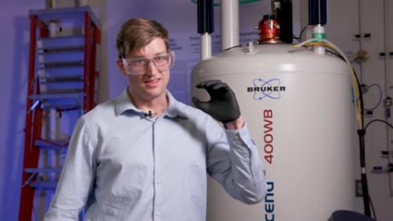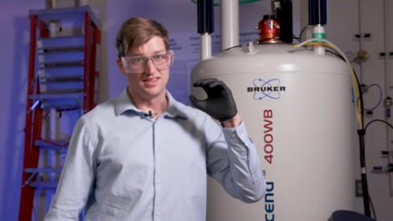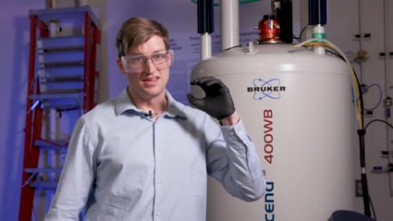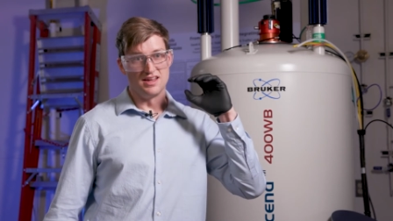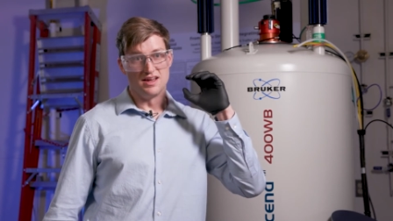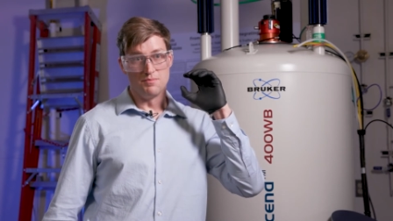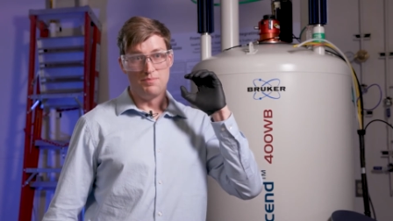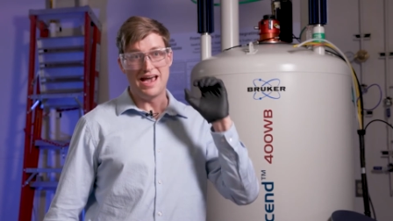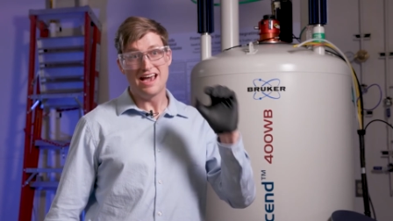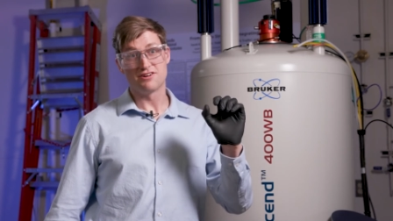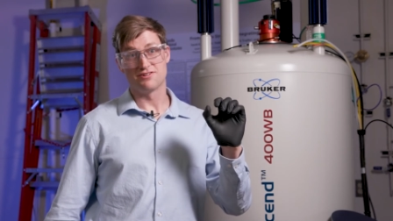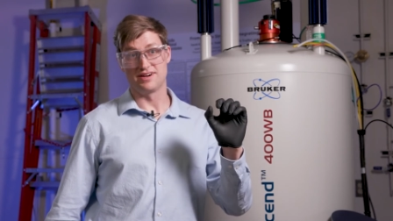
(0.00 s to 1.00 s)
the
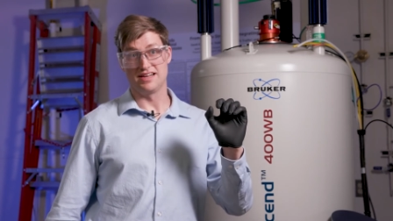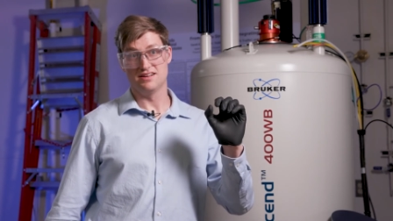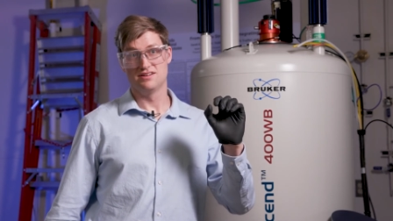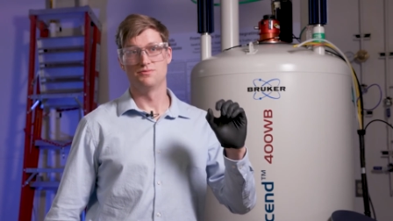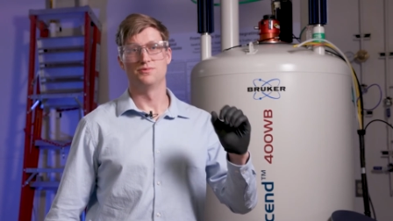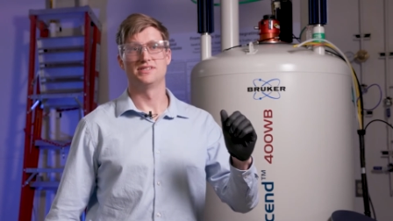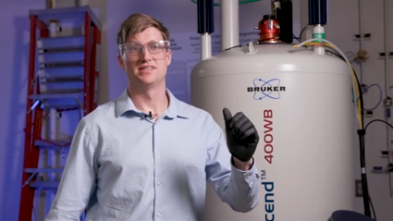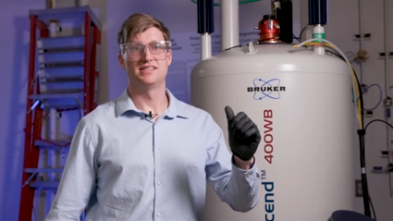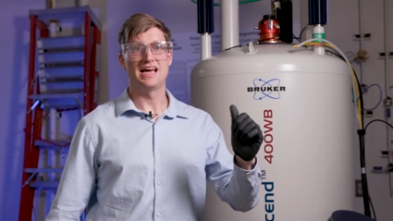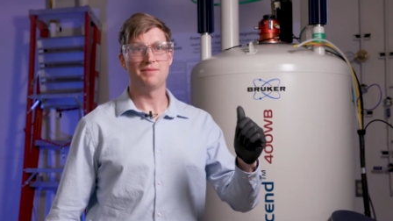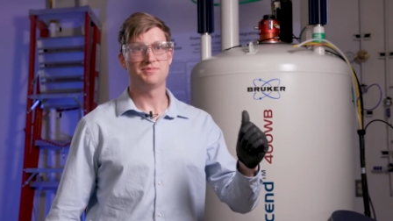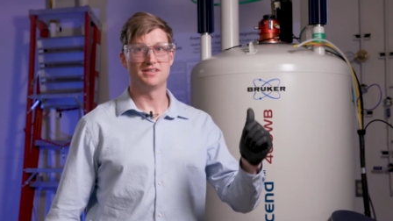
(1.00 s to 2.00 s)
battery was
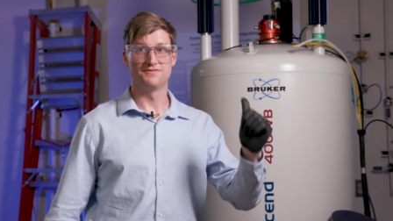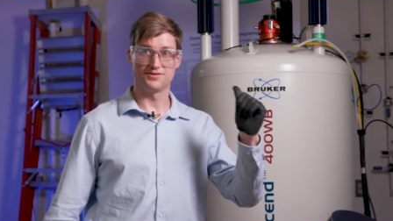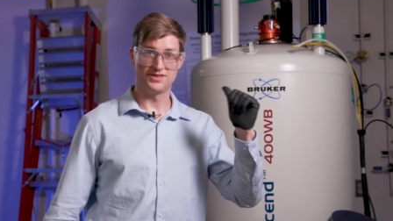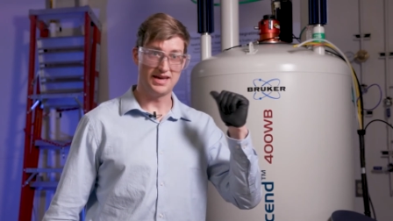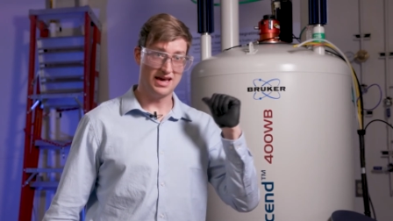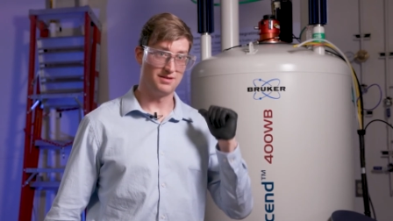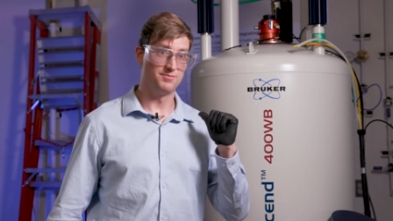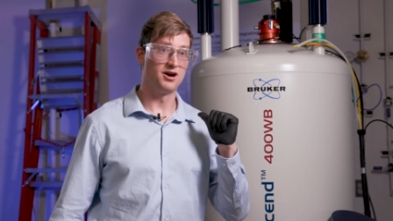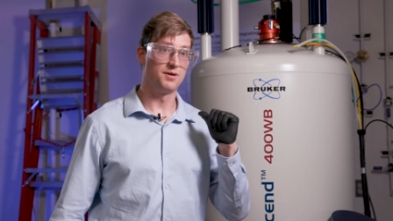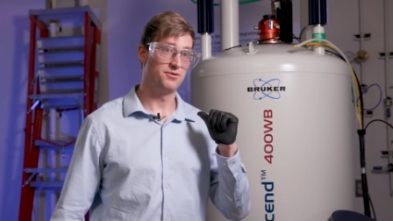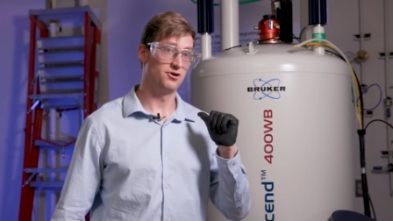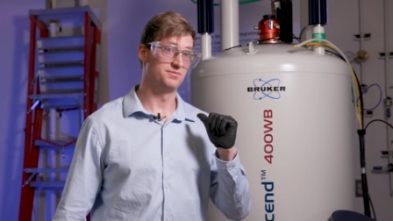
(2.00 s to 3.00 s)
adapted for the
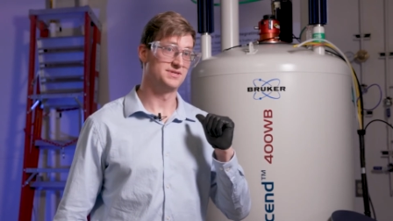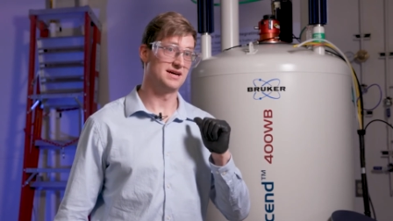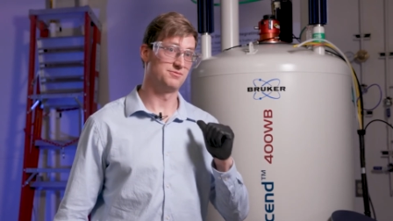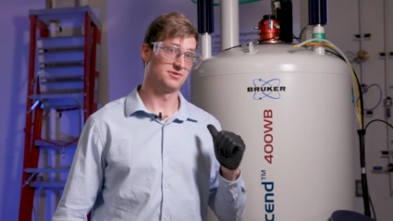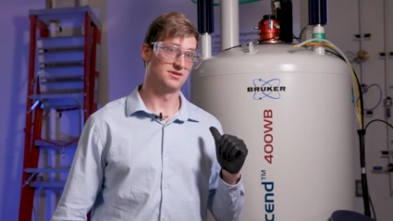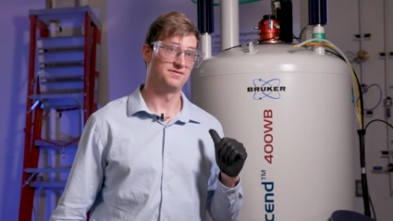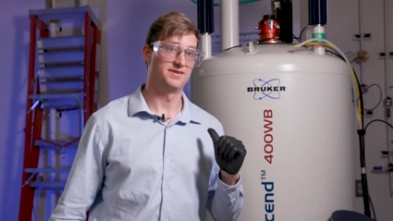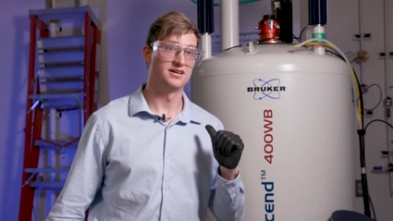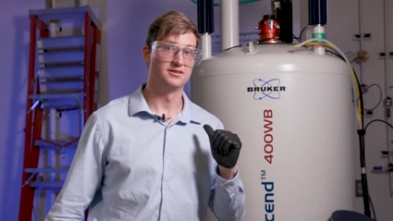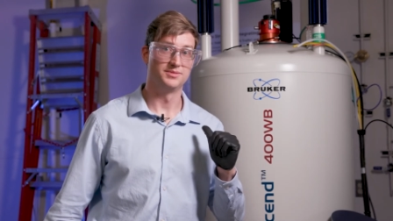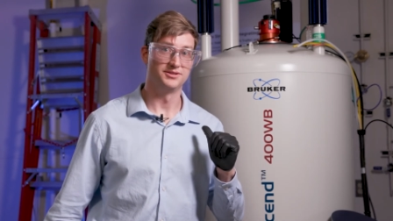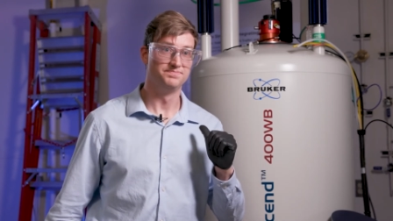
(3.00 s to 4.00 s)
NMR probes that were
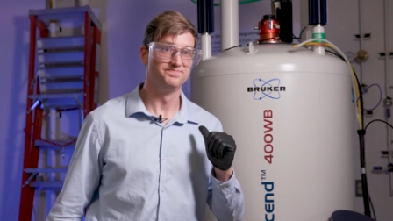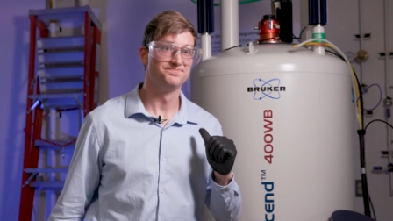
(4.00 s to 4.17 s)
available.